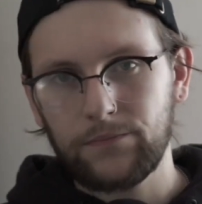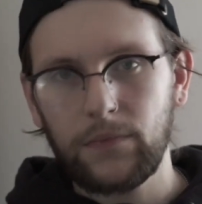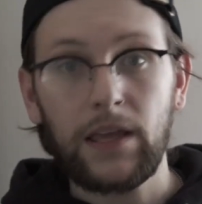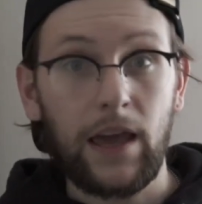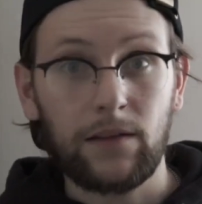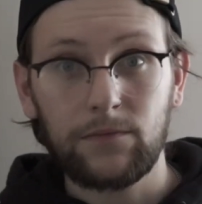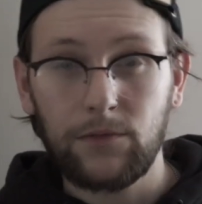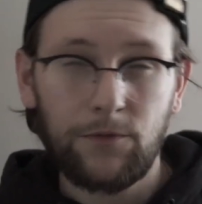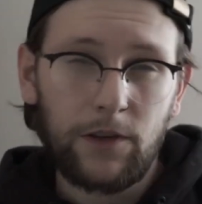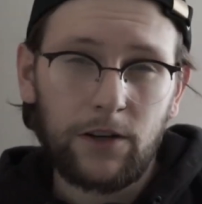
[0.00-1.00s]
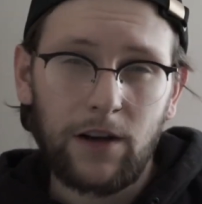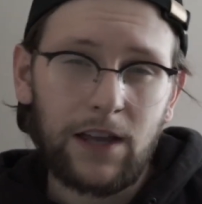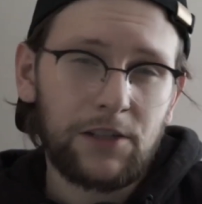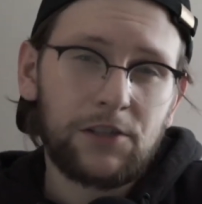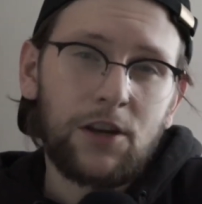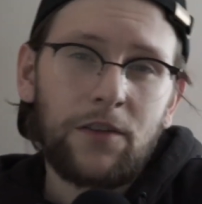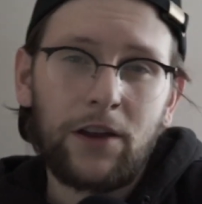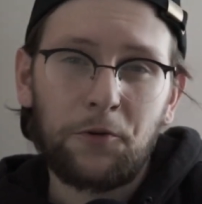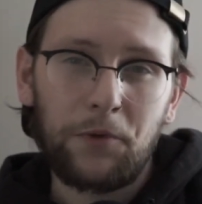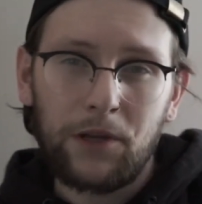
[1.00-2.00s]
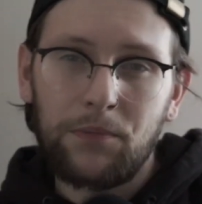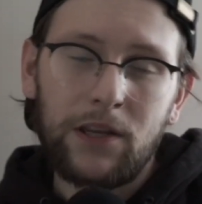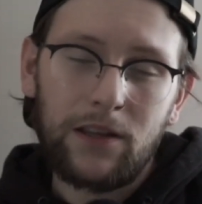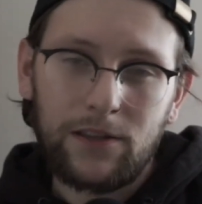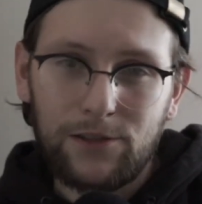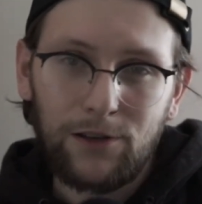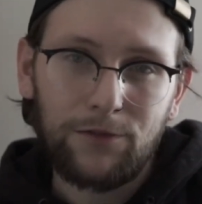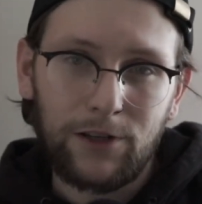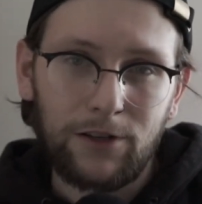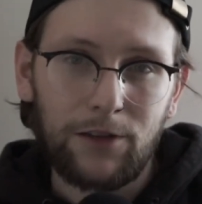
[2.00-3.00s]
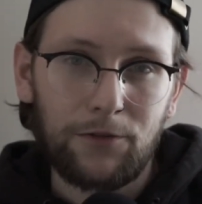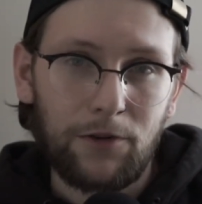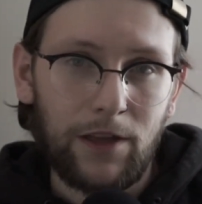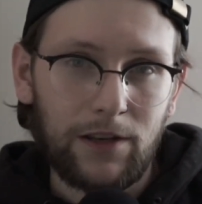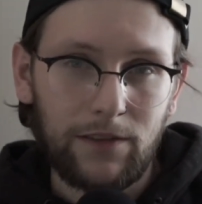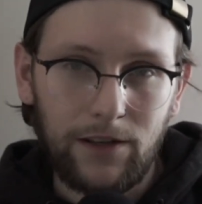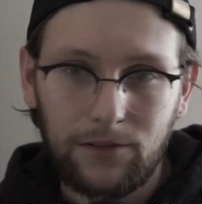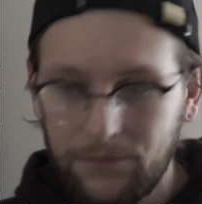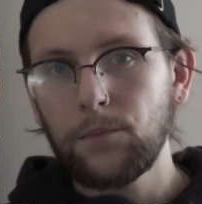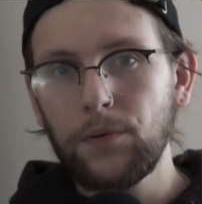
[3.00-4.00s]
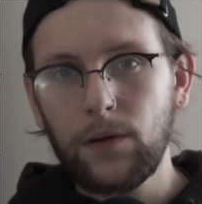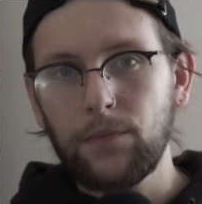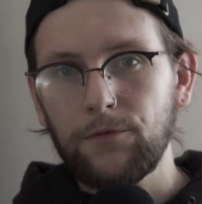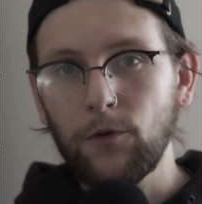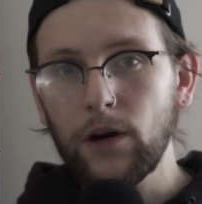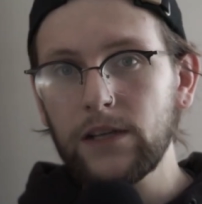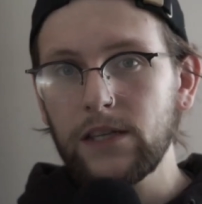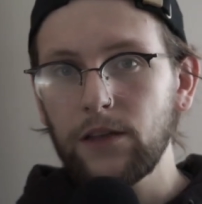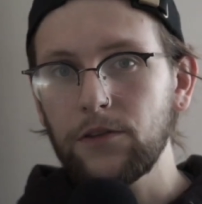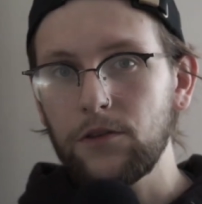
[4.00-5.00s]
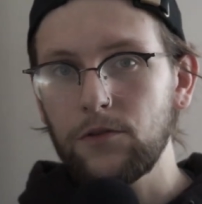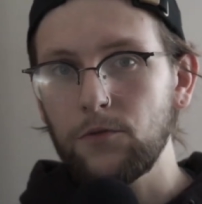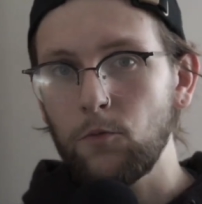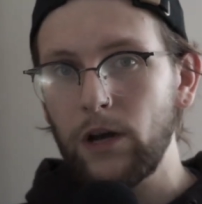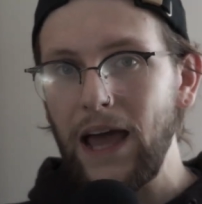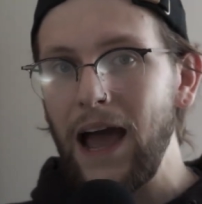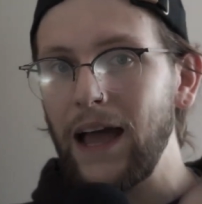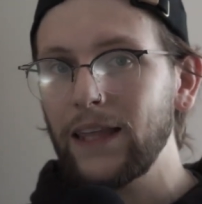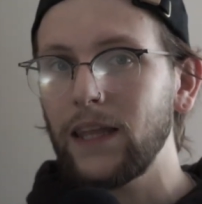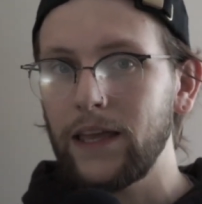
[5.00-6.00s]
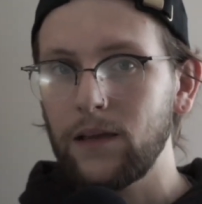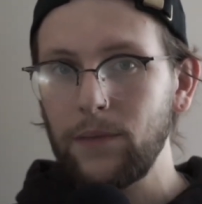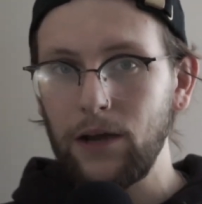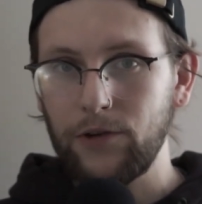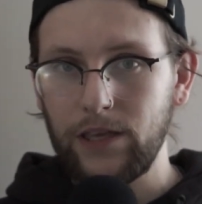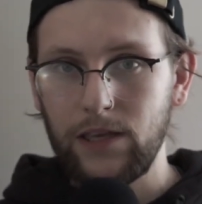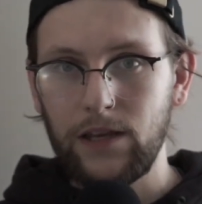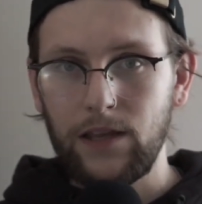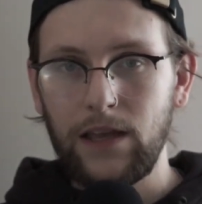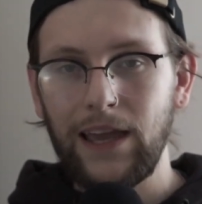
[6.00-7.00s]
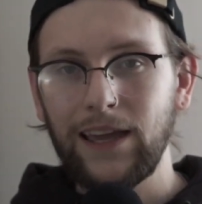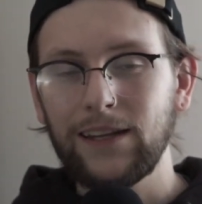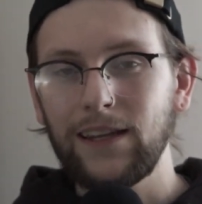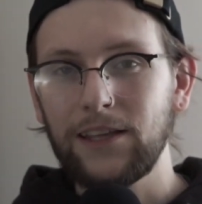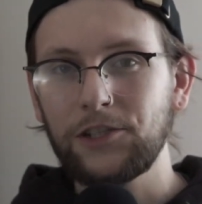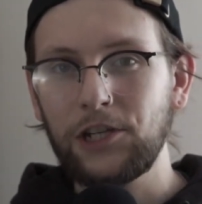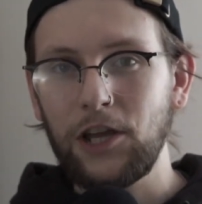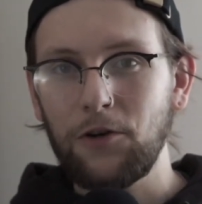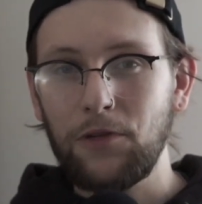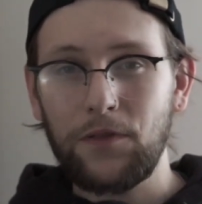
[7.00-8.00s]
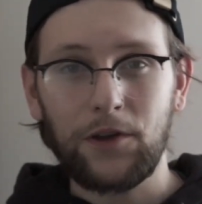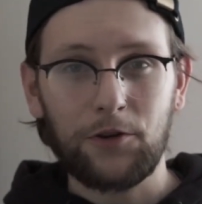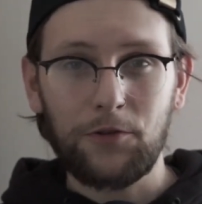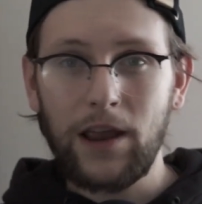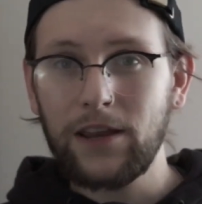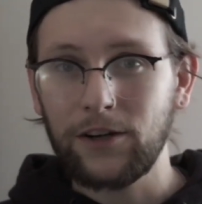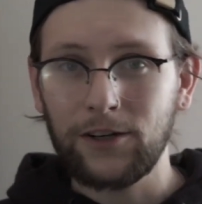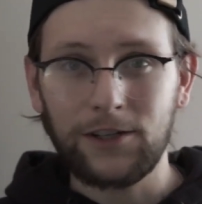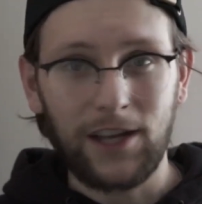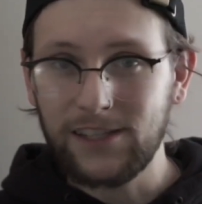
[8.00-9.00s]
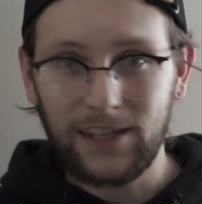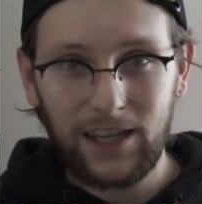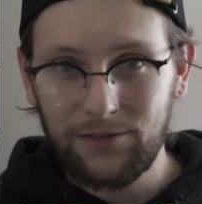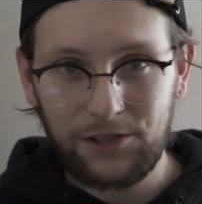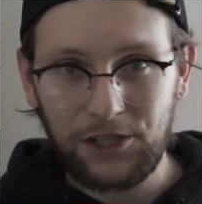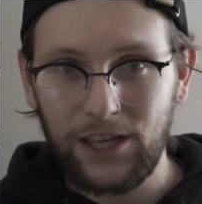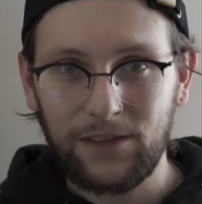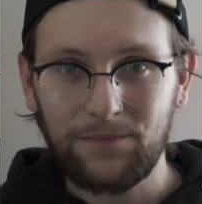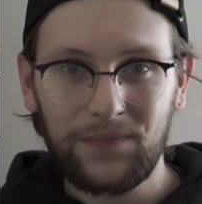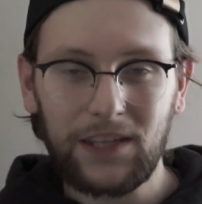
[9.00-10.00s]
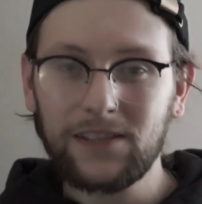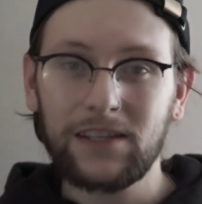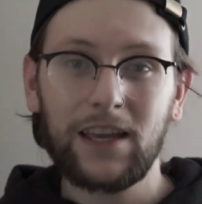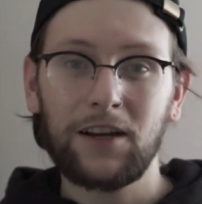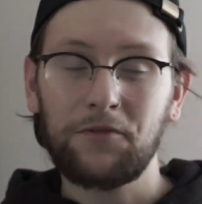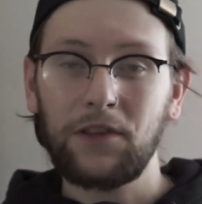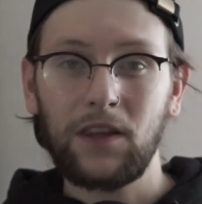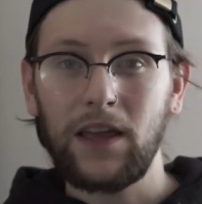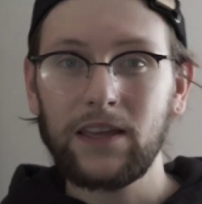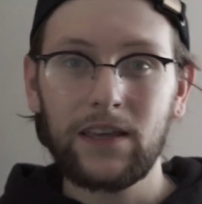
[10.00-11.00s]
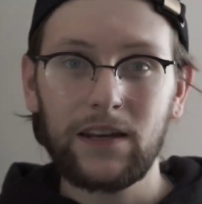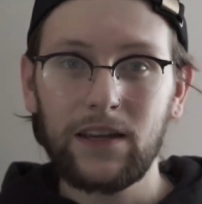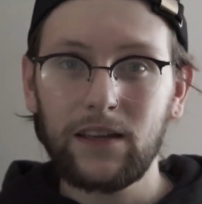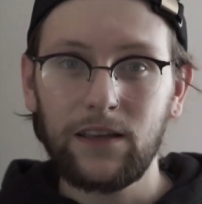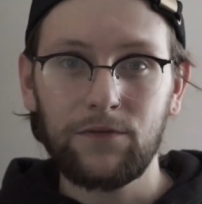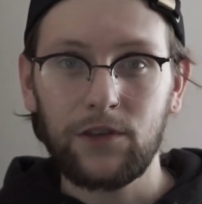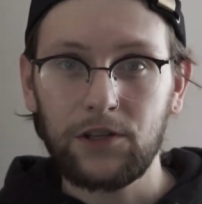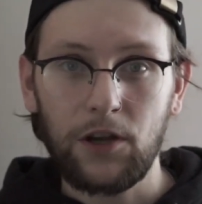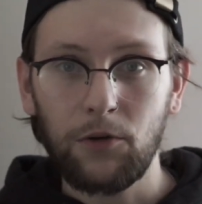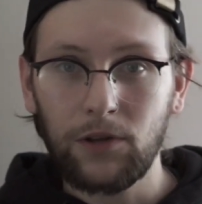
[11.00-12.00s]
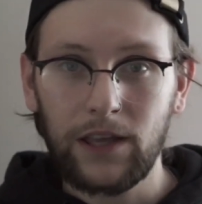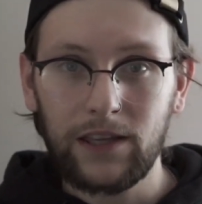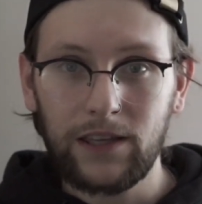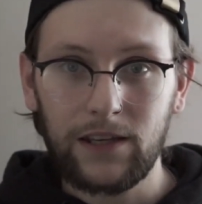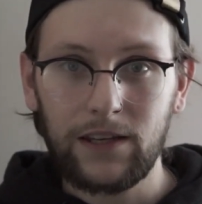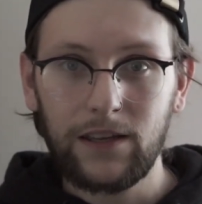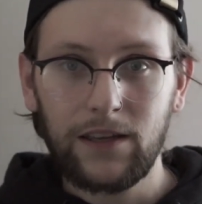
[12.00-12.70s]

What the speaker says: just saw that on Wikipedia, so I figured I'd throw that in there. But before I tell you what I like about Kitty, I gotta let you know that the creator doesn't give a shit. He doesn't care if you like Kitty, if you don't like Kitty.